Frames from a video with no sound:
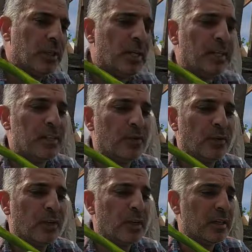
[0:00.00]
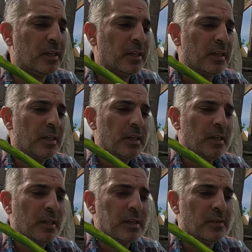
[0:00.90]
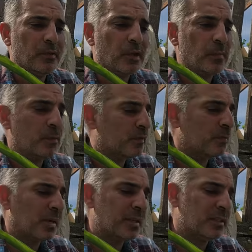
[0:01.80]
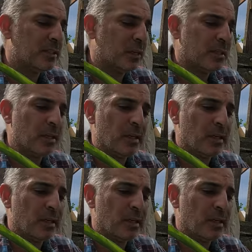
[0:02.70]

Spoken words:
Now this variety is a variety bought from Bunnings, so it's